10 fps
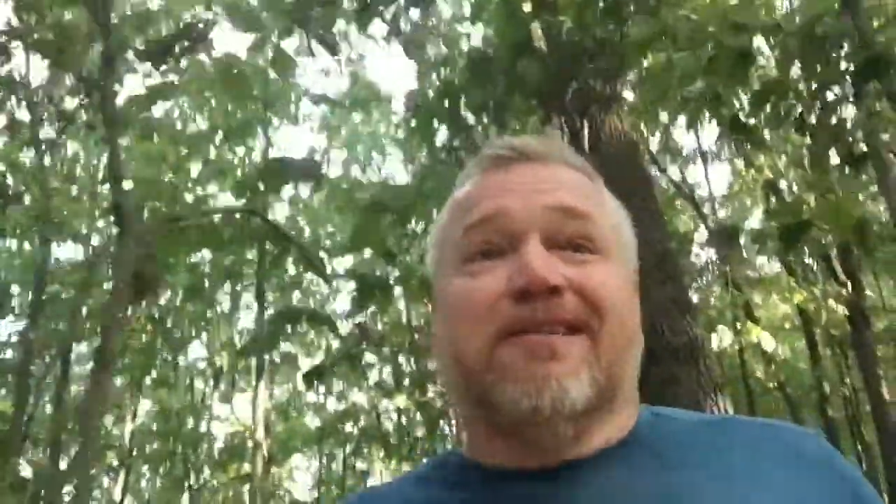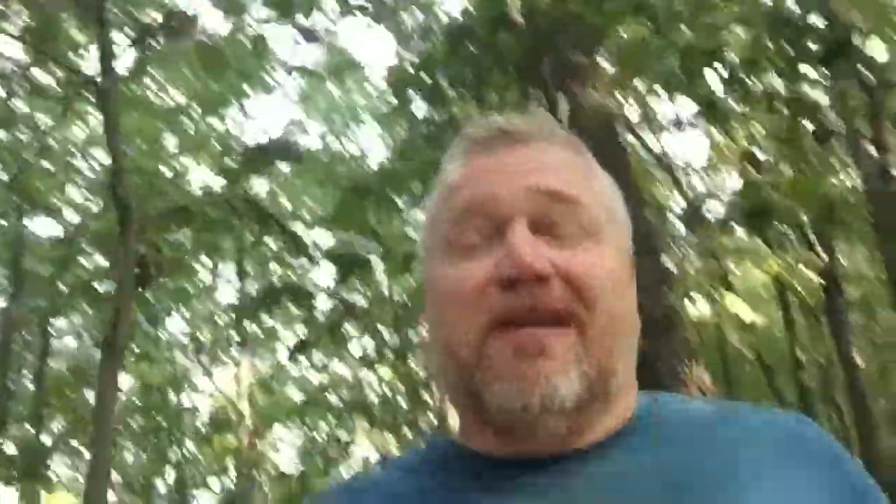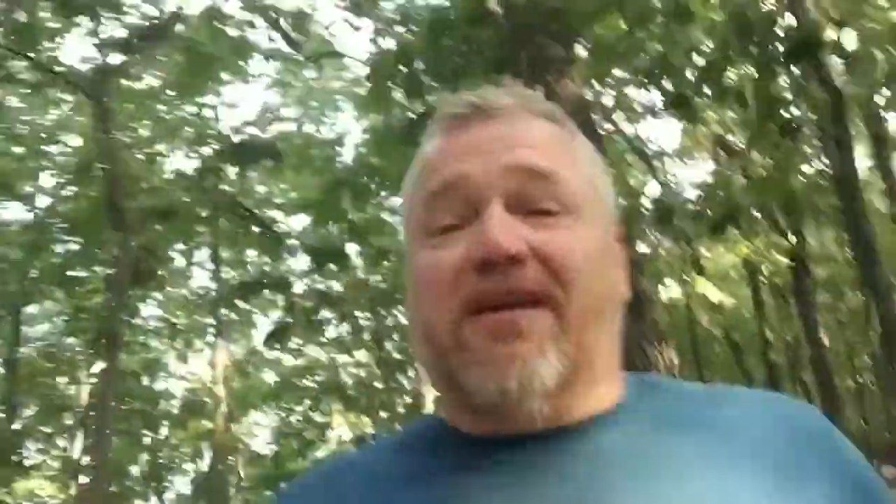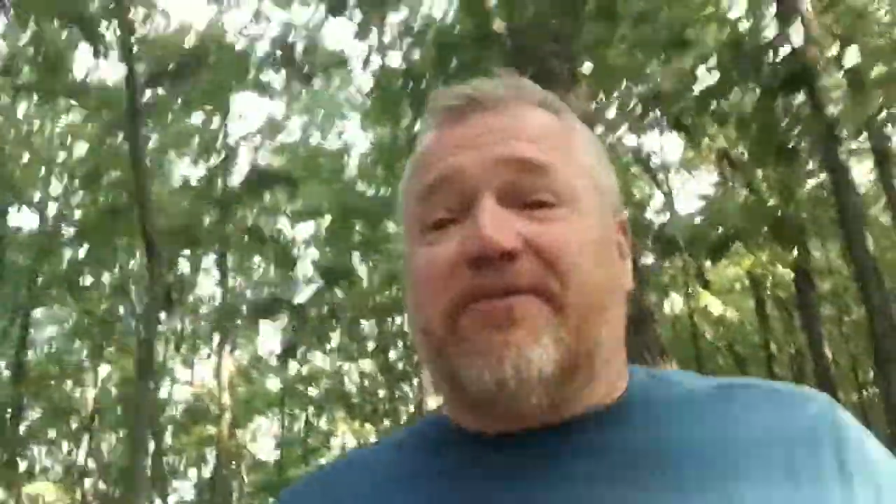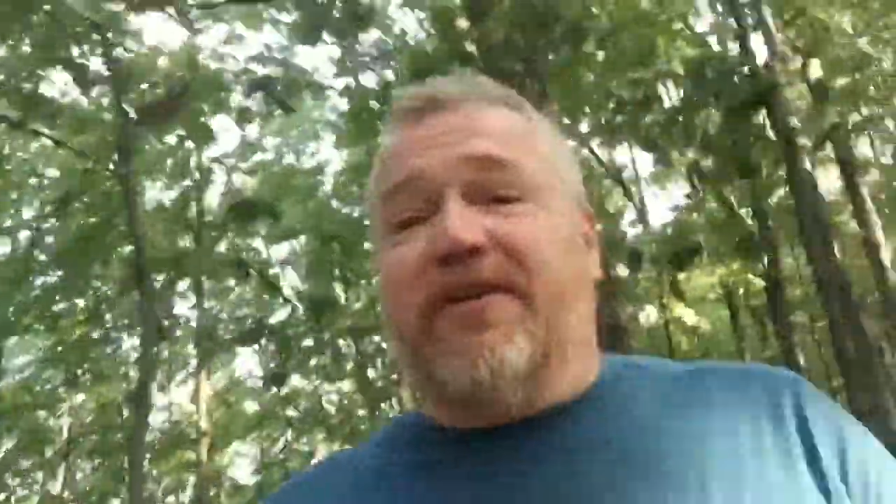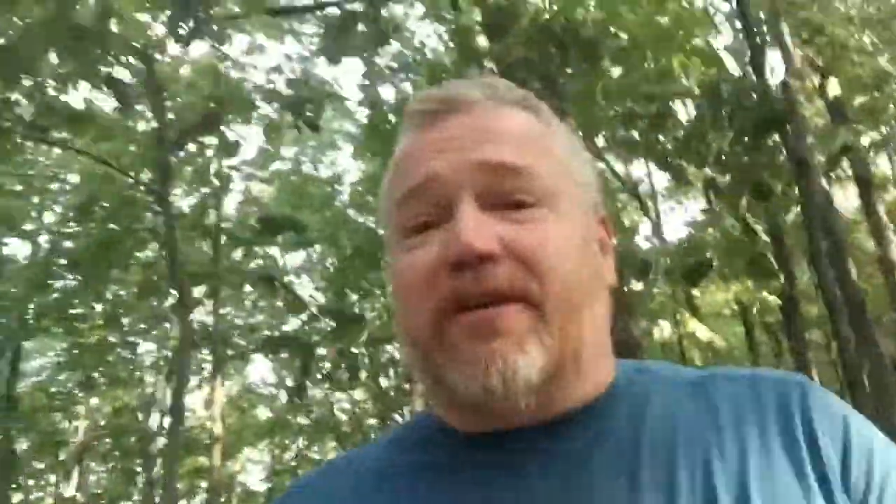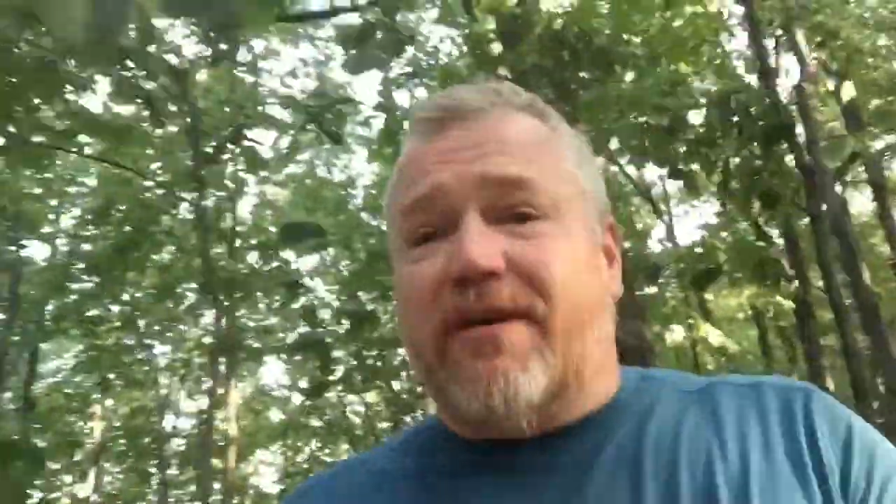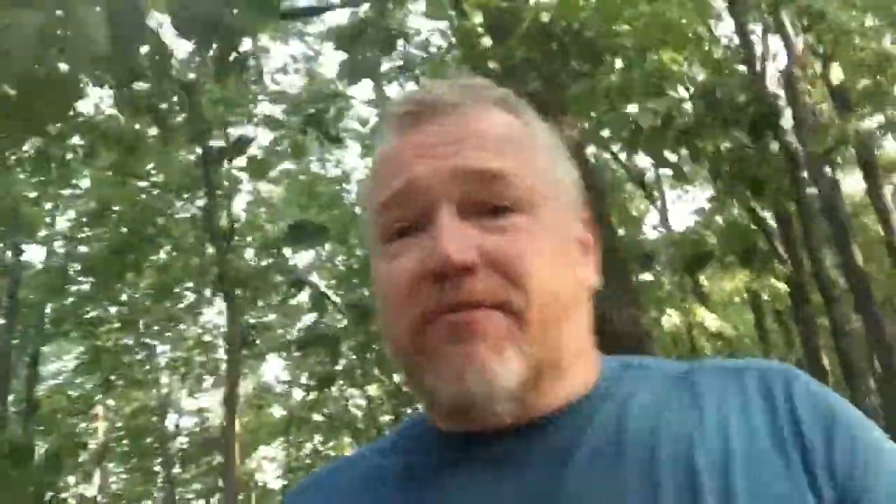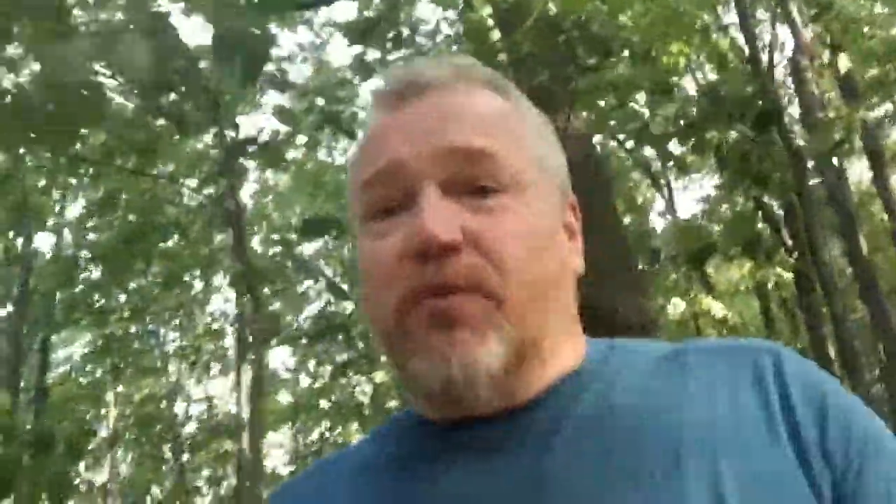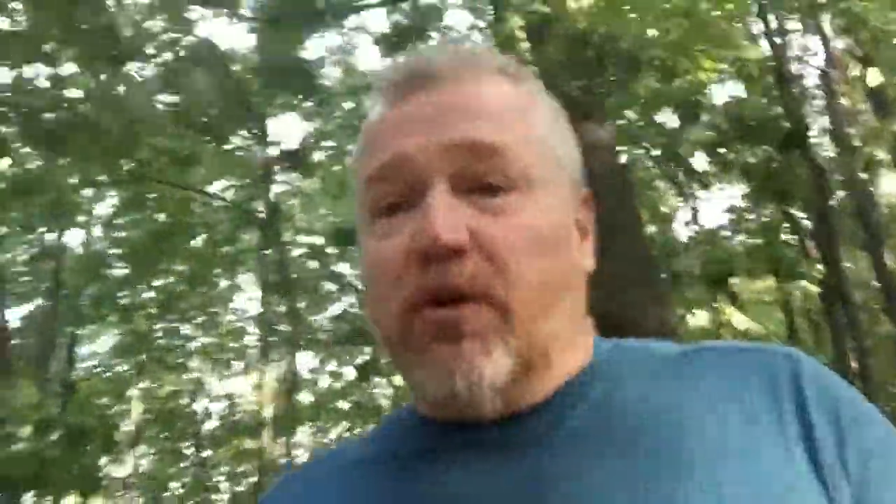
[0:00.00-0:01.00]
I don't really
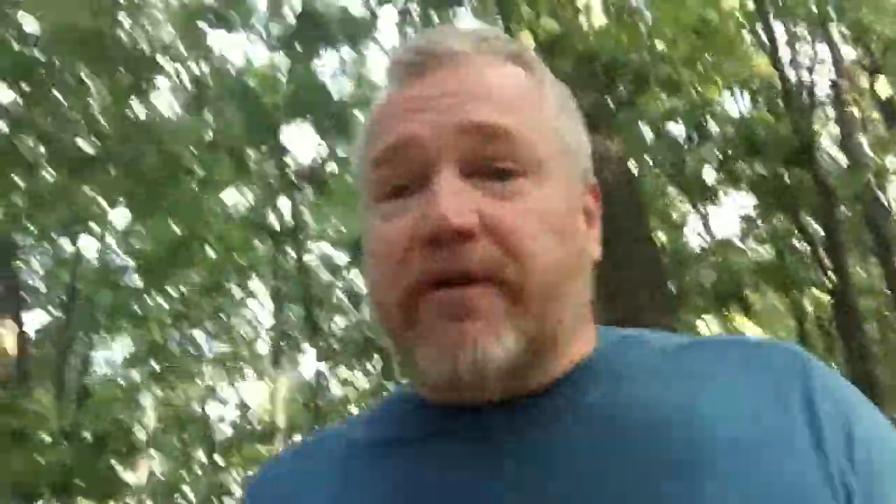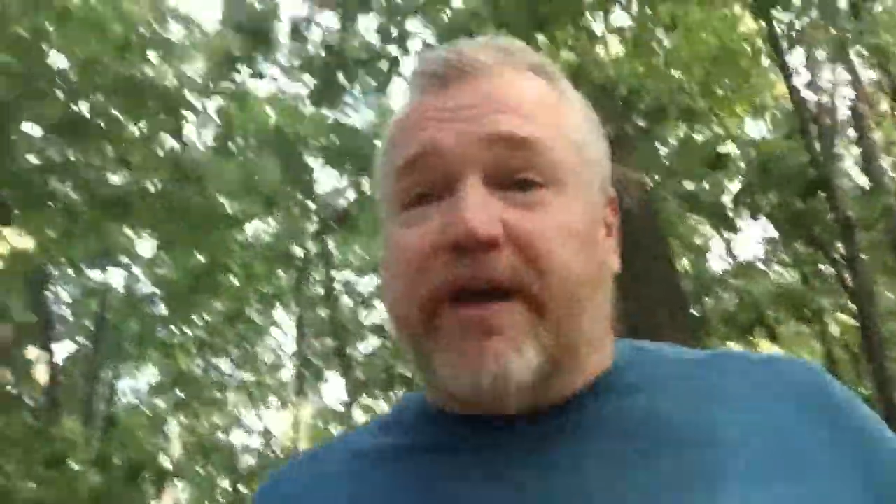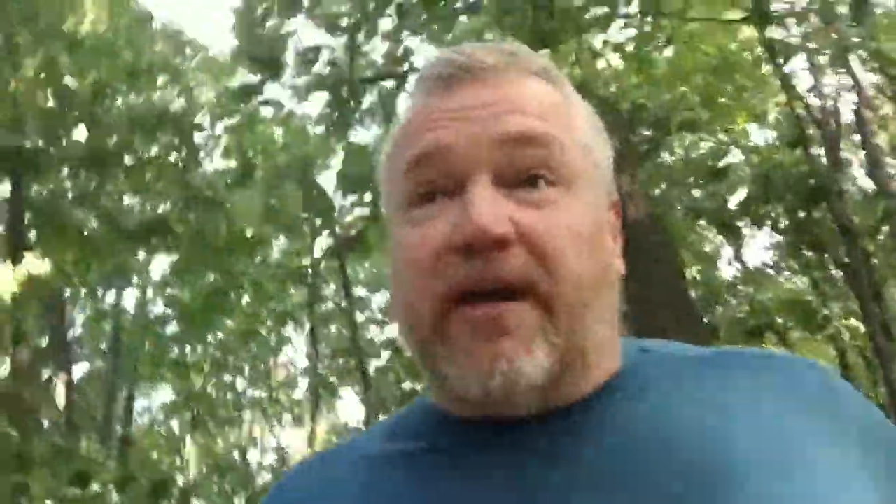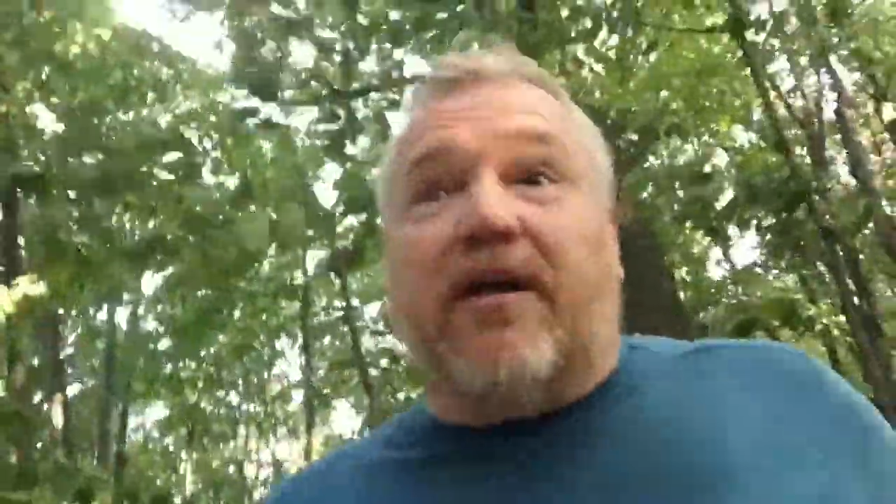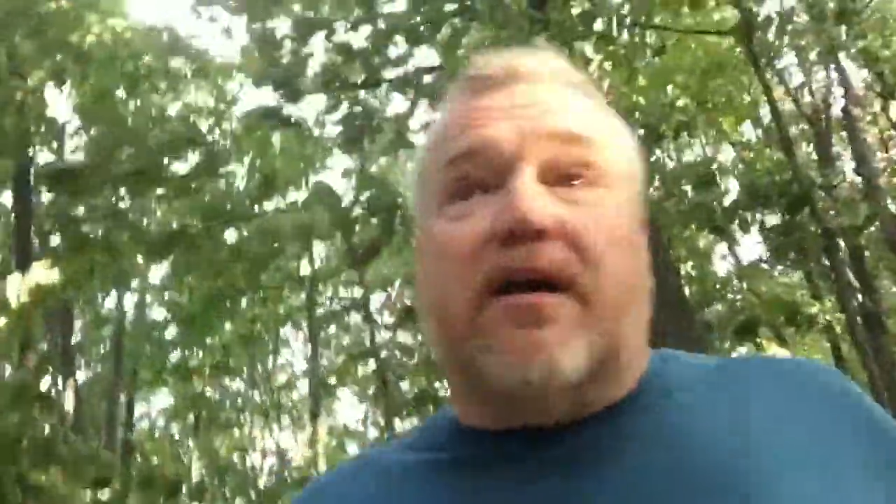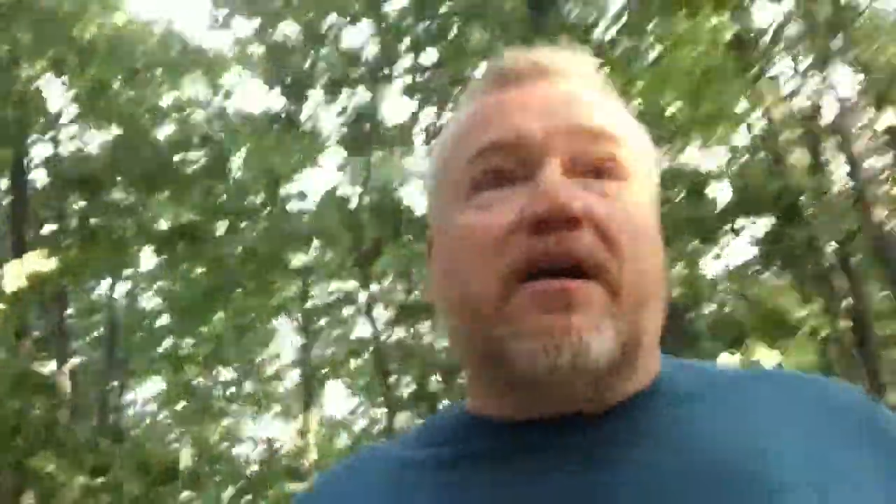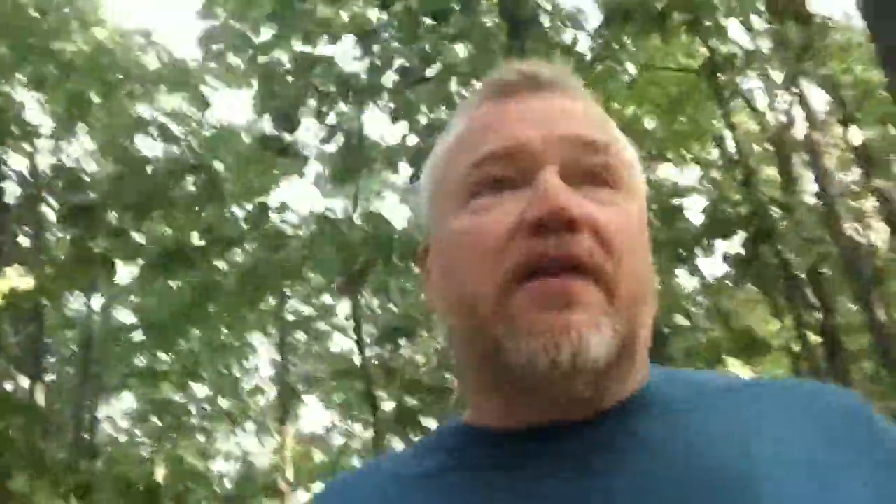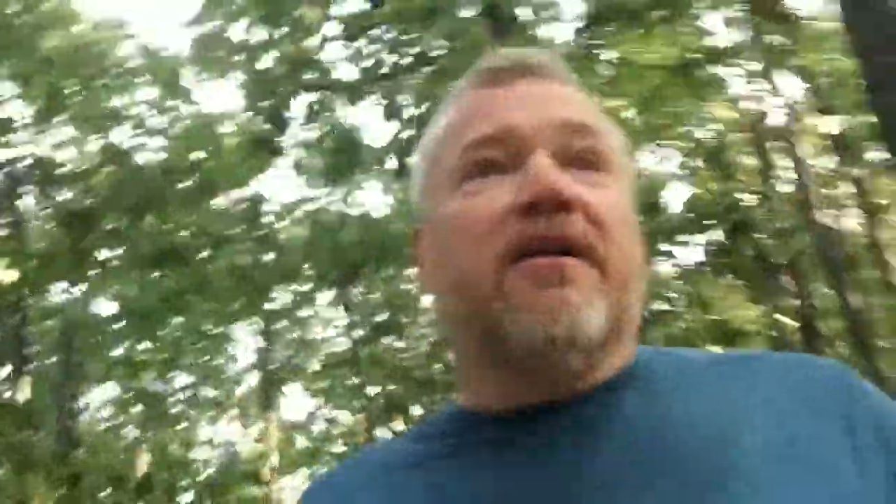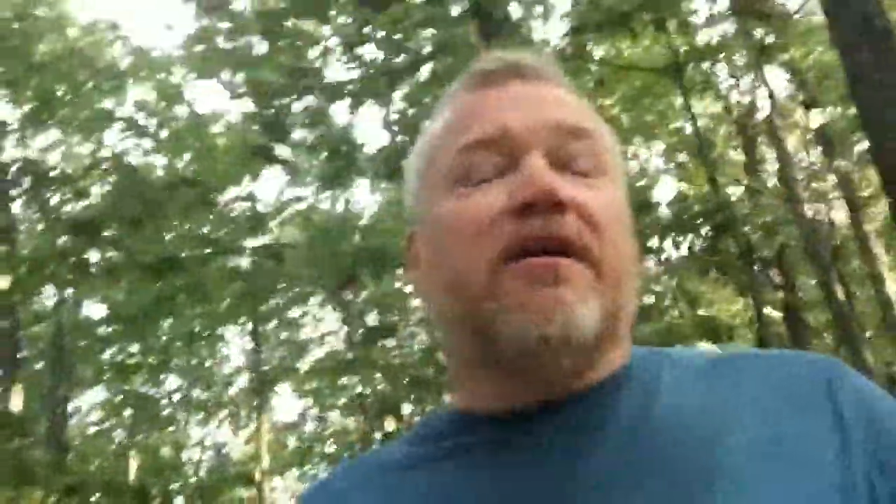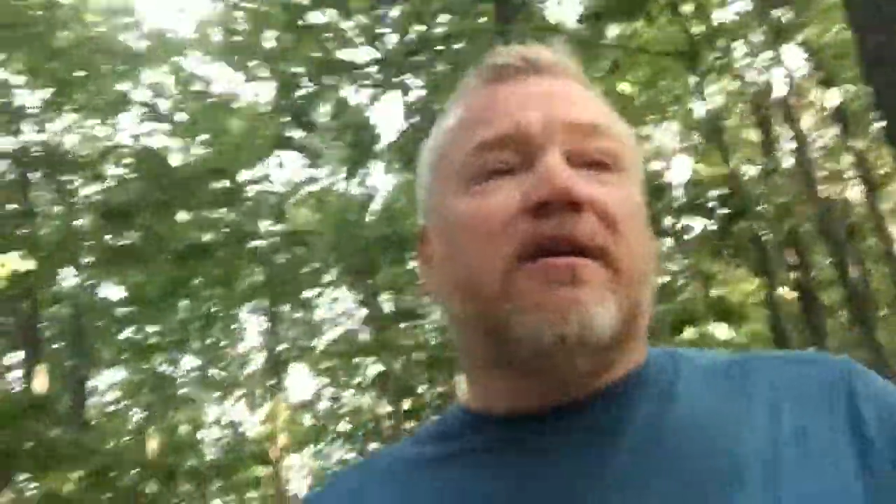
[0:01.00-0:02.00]
have to work that hard,